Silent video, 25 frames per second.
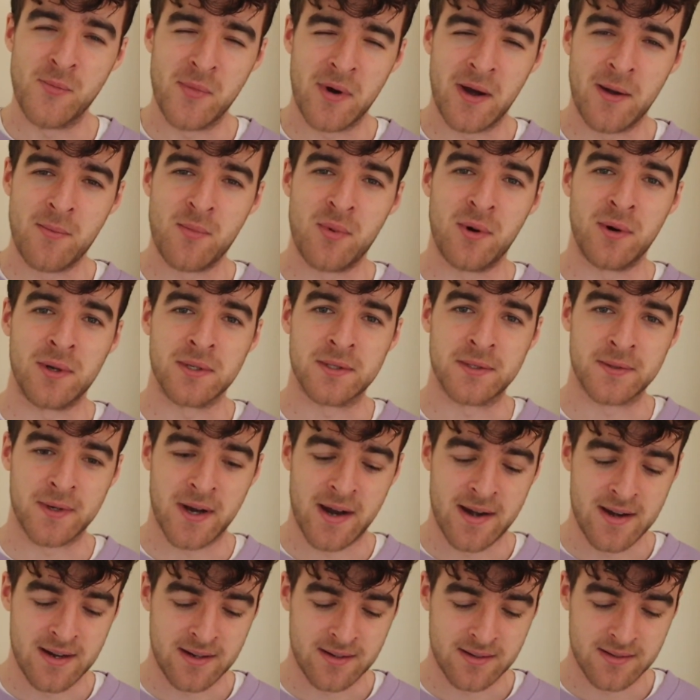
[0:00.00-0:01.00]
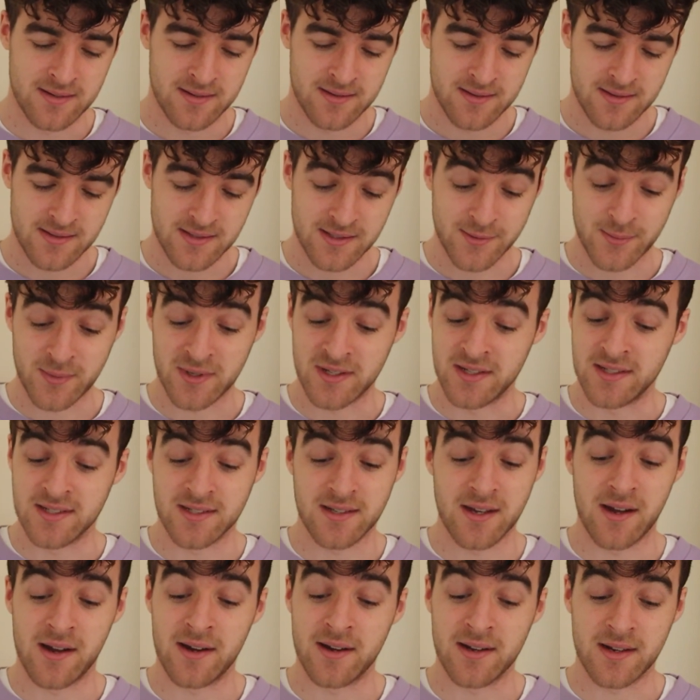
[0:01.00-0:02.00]
by Paul's writing. So please
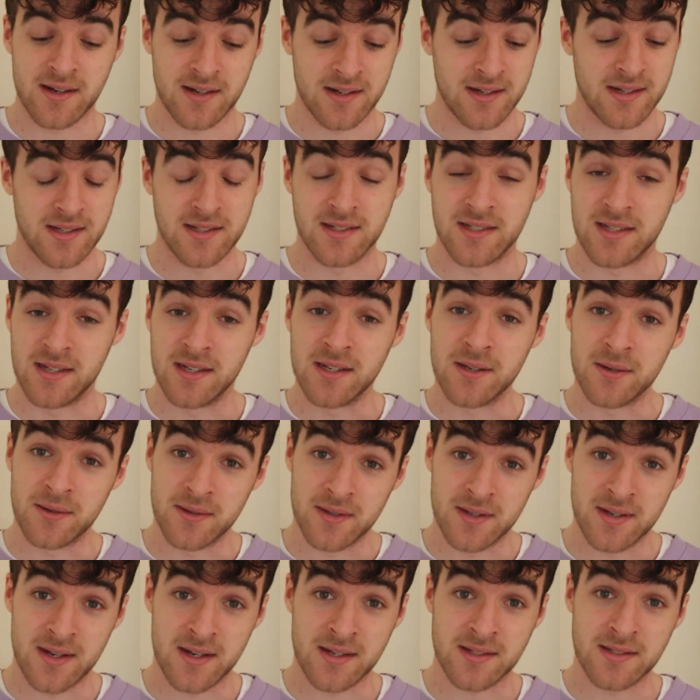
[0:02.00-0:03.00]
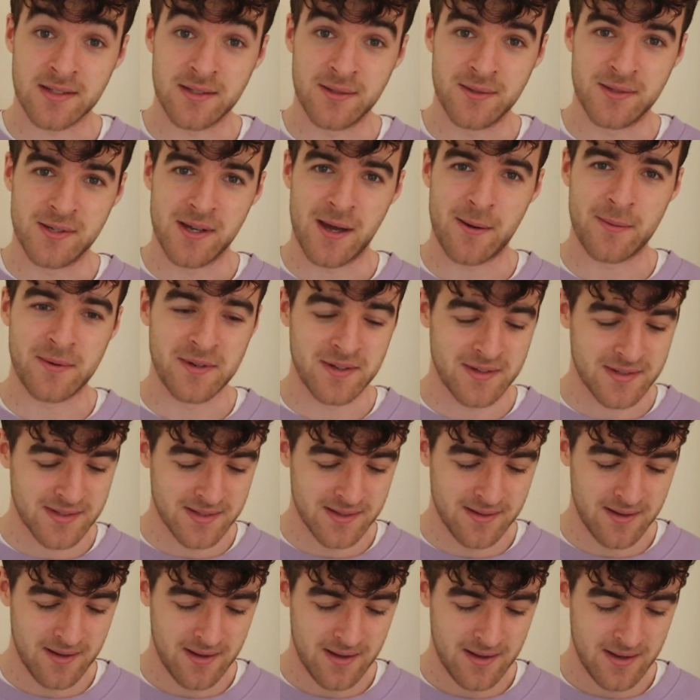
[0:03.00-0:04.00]
God, it can continue in the next 2
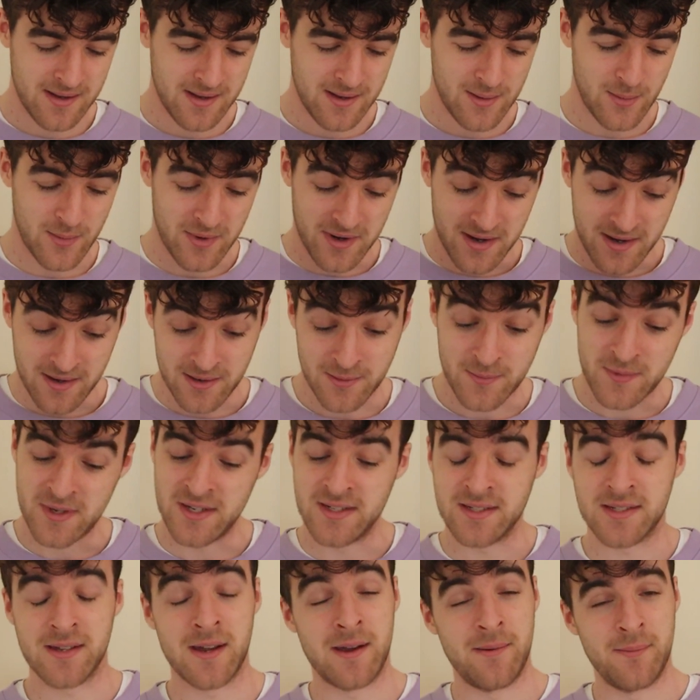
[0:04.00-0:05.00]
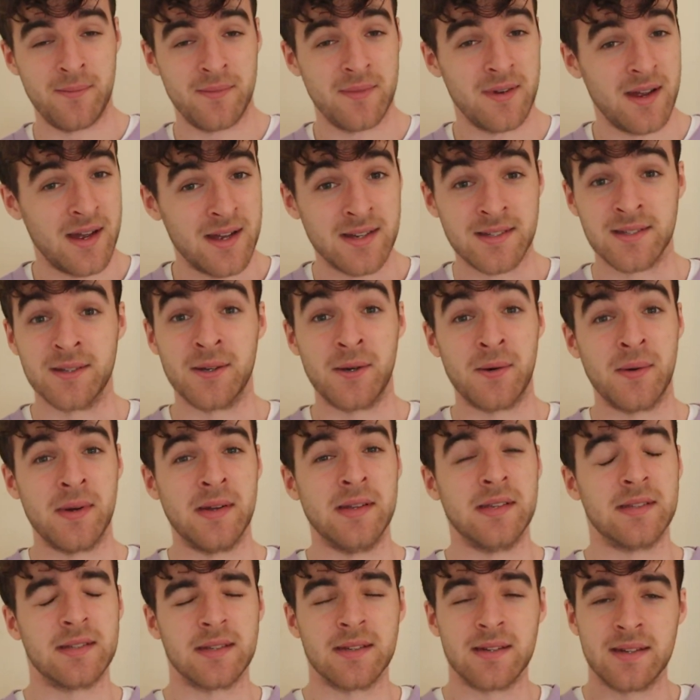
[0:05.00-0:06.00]
chapters. But in the meantime, as
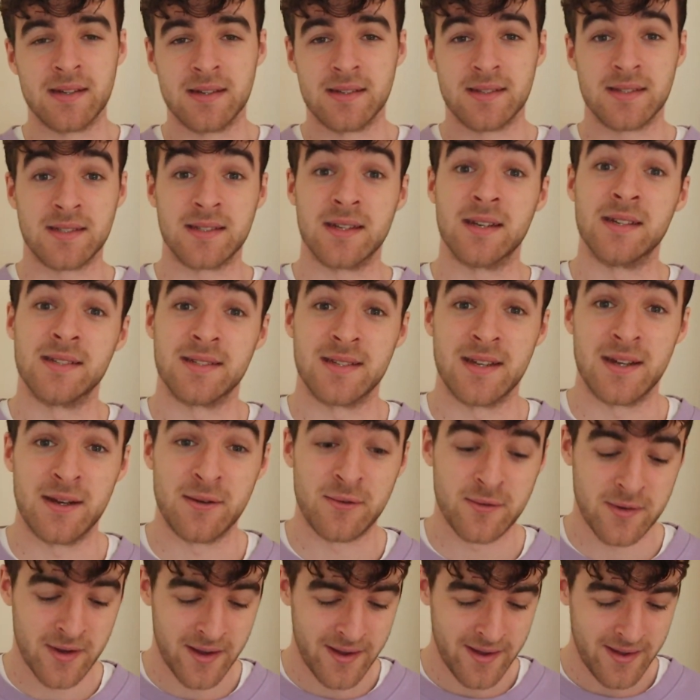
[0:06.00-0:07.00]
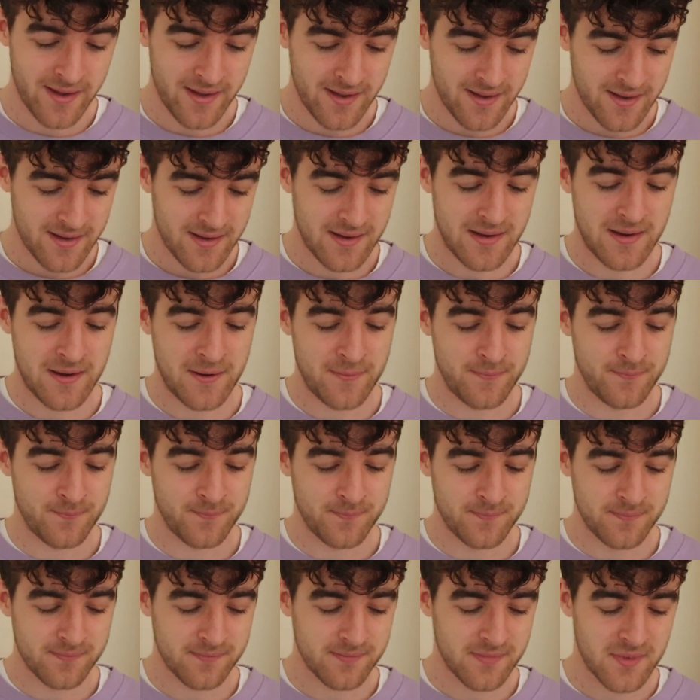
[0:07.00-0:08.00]
always, stay safe.
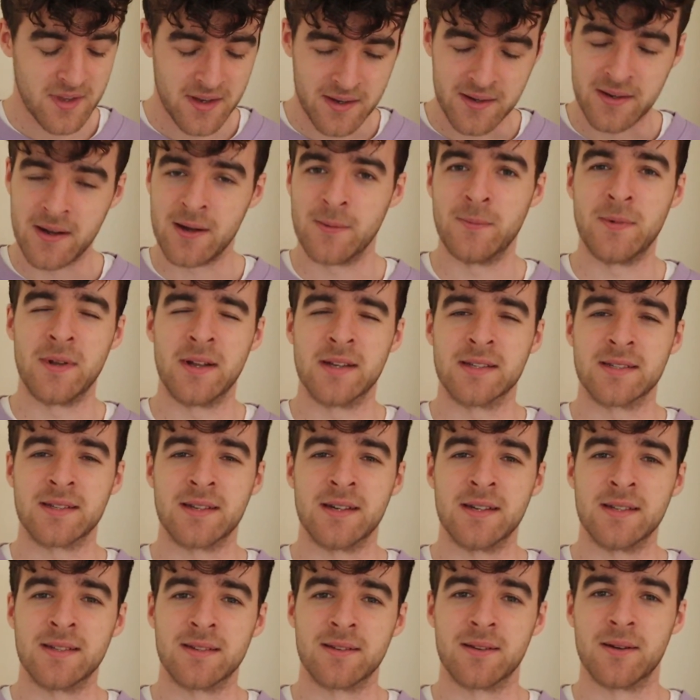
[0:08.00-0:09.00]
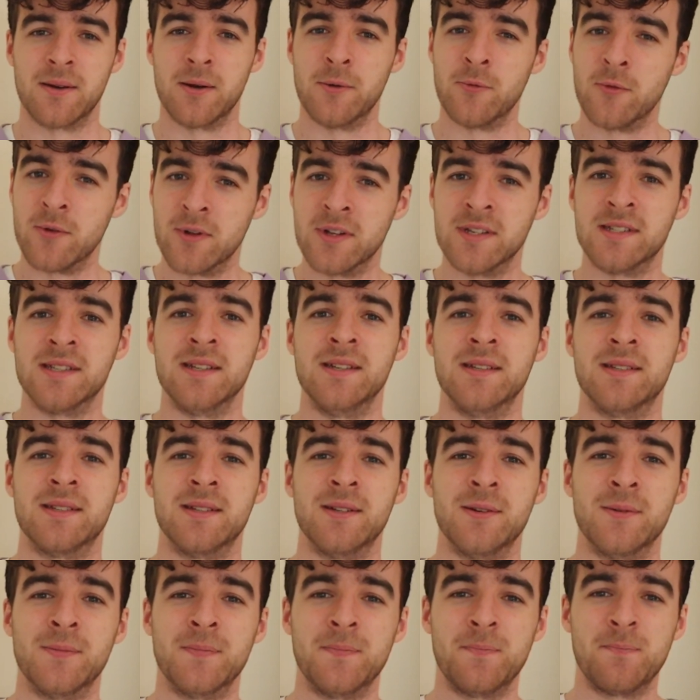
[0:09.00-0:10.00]
And God bless, guys. Hopefully see you
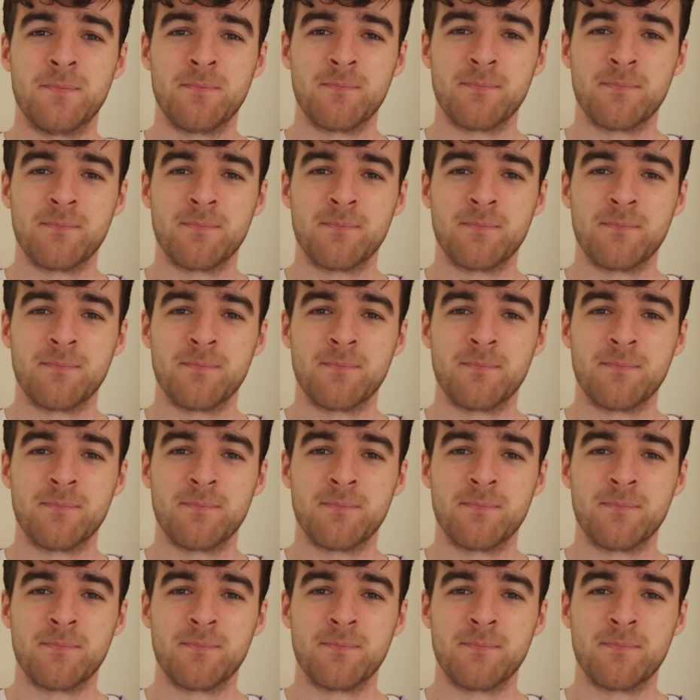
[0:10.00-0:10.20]
soon.